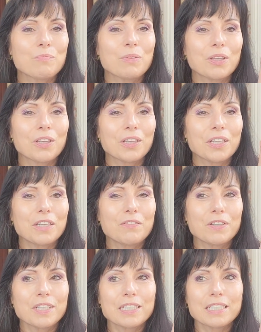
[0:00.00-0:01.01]
lid
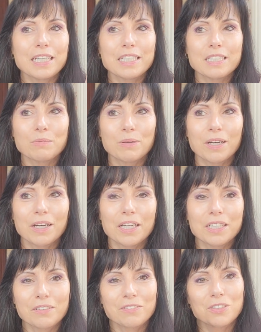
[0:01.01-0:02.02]
for the stay
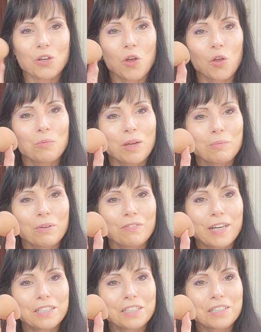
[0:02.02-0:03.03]
spray to hold my
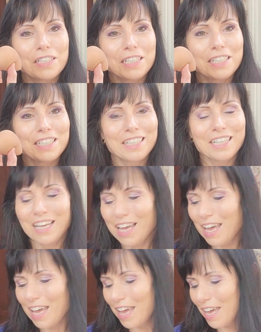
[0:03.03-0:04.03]
perfector in.
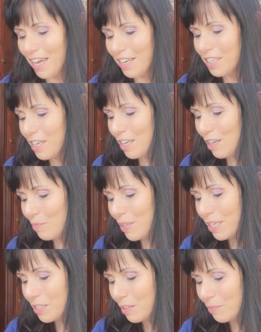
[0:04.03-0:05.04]
And
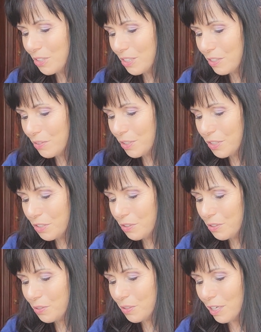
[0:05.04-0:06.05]
yeah, so I'm just going
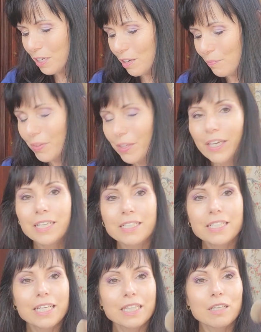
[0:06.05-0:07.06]
to
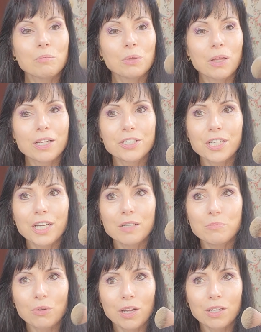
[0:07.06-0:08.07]
take the blush
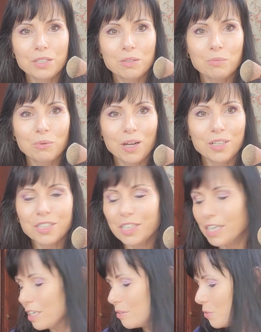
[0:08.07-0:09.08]
and bronzer brush,
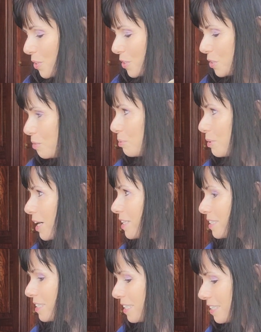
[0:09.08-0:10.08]
and I'm going to apply
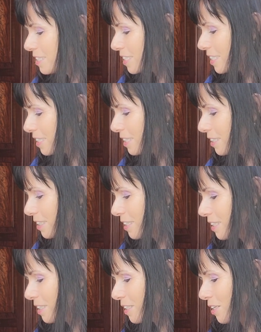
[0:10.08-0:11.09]
the Sandy.
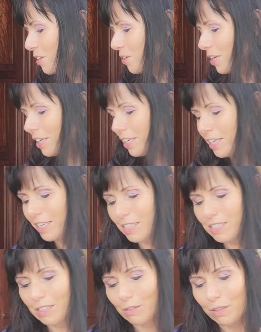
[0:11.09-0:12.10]
Okay, so